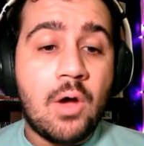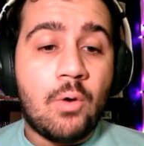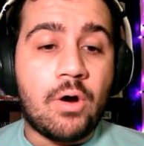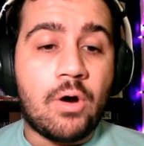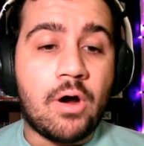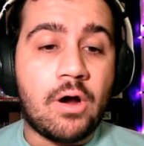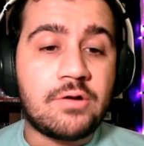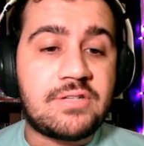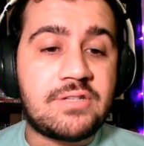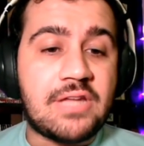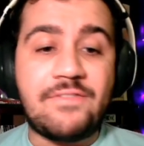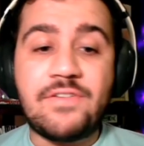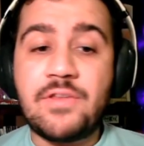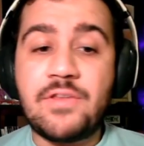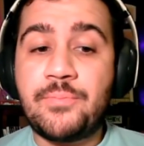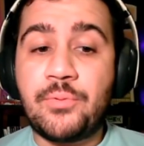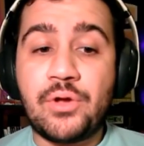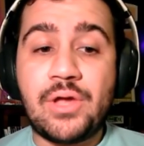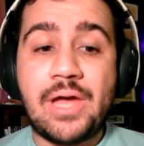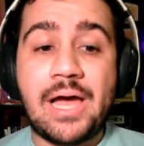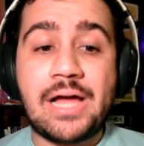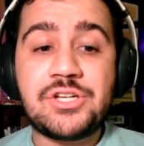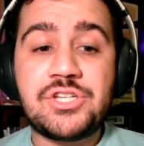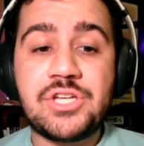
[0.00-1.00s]
where David
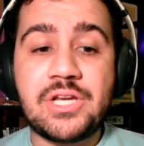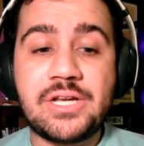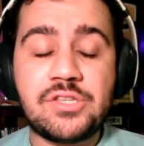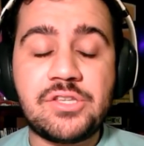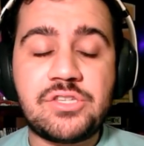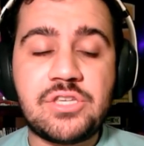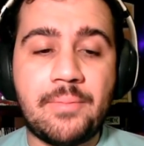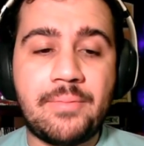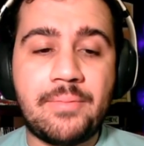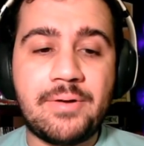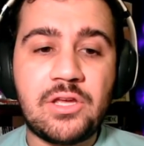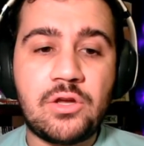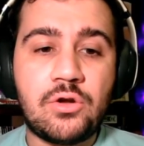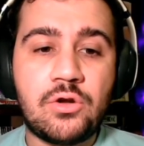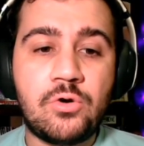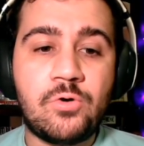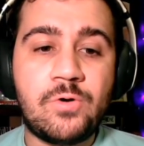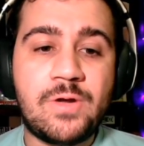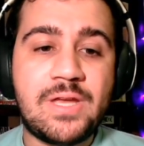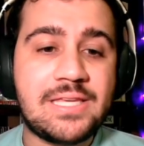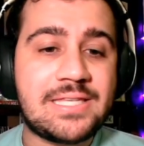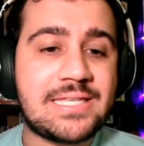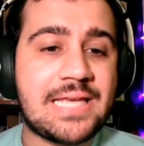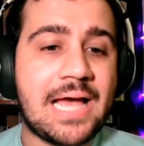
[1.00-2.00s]
Boyajian is somebody
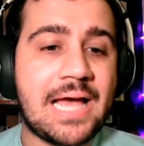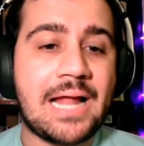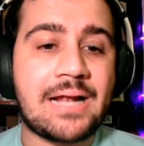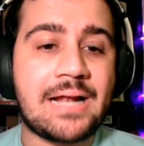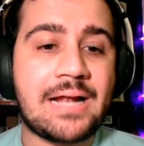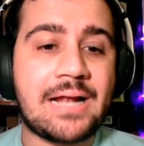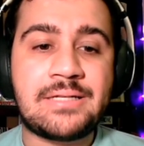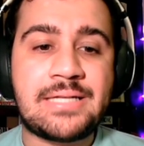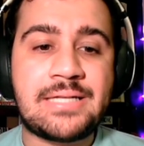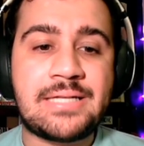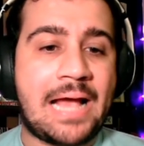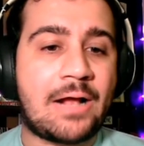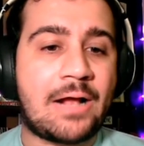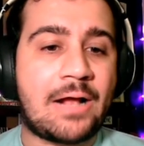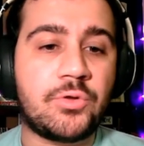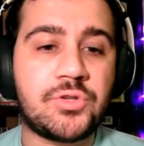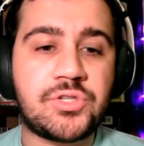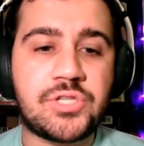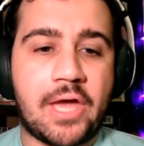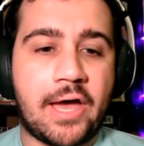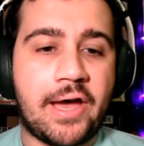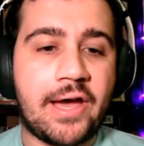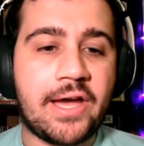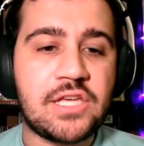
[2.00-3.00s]
who he's got tackle
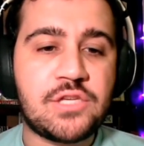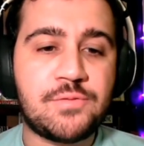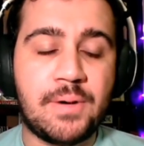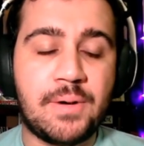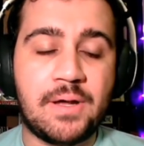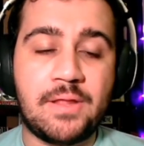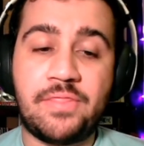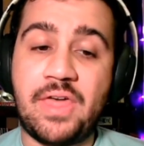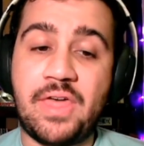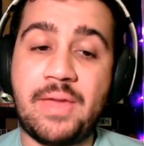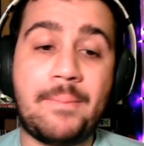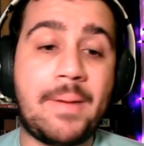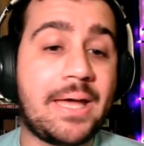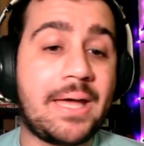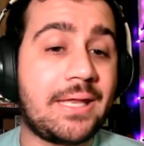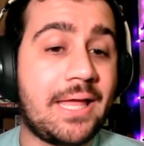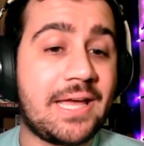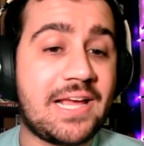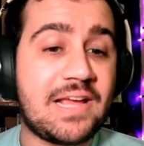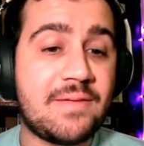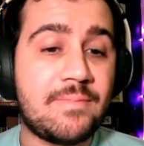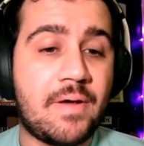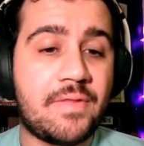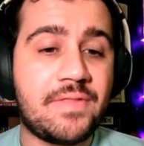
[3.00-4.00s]
size, but they might
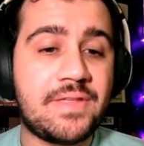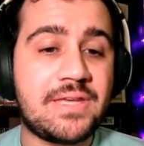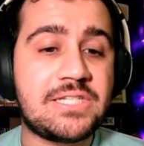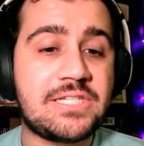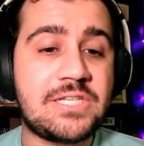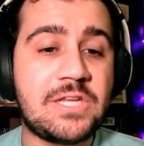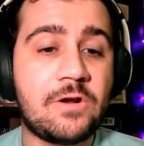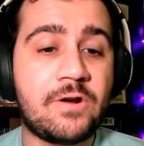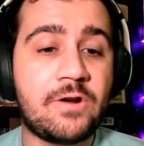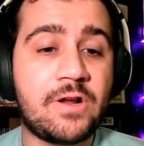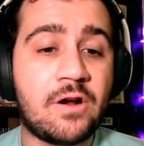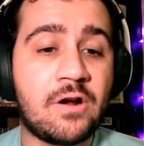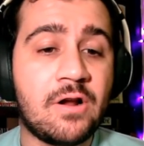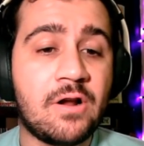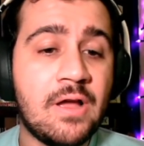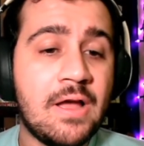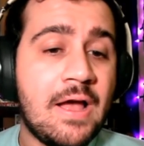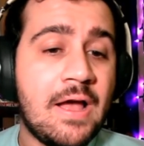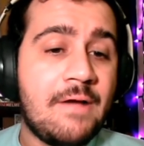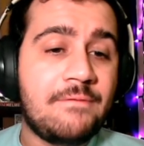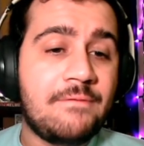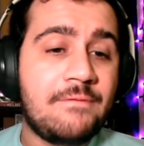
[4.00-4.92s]
like him on the interior.